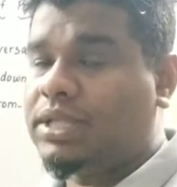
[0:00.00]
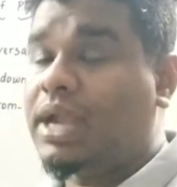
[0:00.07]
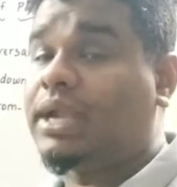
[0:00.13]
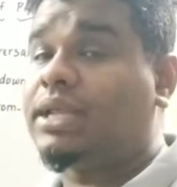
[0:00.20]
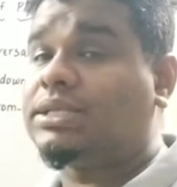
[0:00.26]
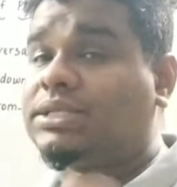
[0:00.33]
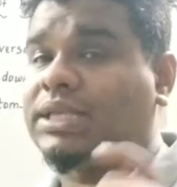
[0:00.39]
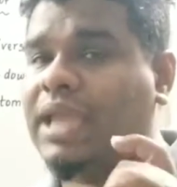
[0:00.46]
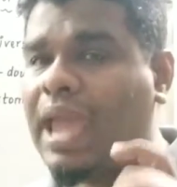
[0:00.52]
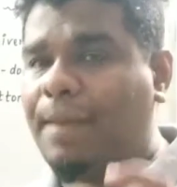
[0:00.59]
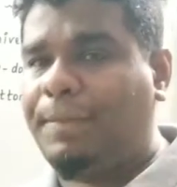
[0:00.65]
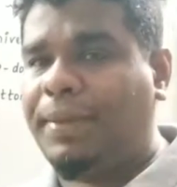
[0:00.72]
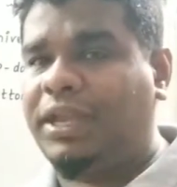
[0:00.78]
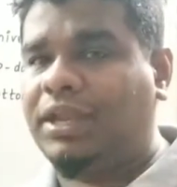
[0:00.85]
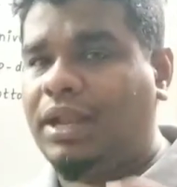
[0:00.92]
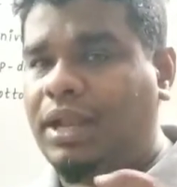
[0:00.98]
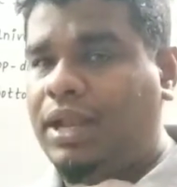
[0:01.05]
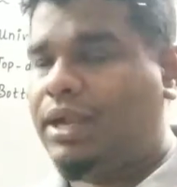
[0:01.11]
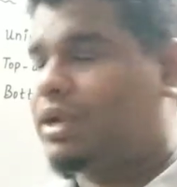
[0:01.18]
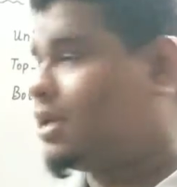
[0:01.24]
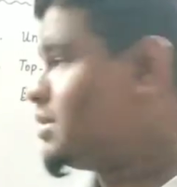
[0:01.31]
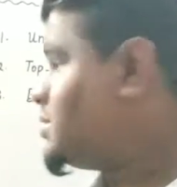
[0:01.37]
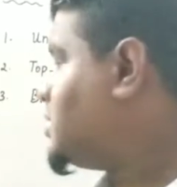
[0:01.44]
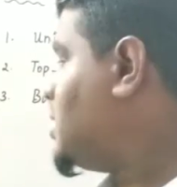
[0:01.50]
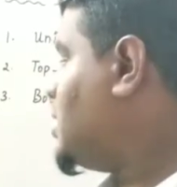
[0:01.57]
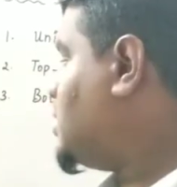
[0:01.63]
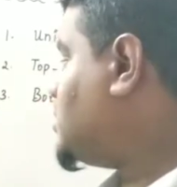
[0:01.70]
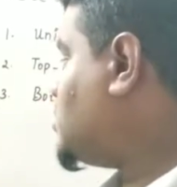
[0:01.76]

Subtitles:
that is capital letters.